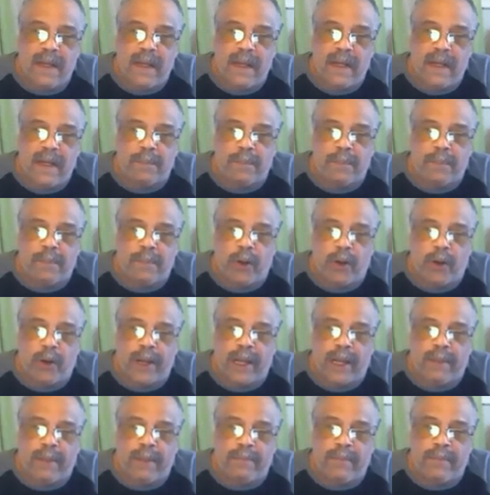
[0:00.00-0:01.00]
The
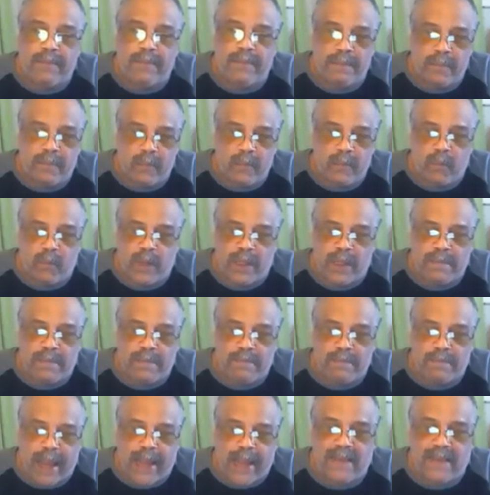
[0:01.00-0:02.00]
employee
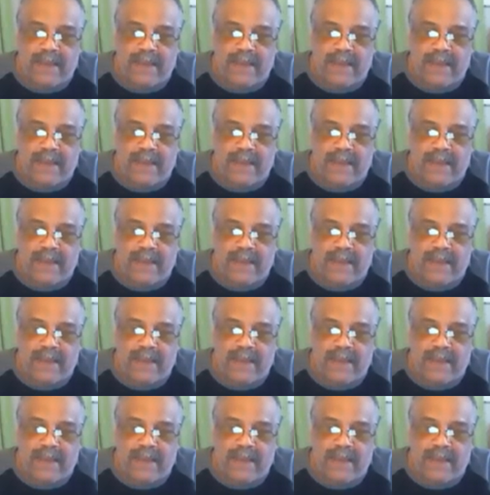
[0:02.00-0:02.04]
made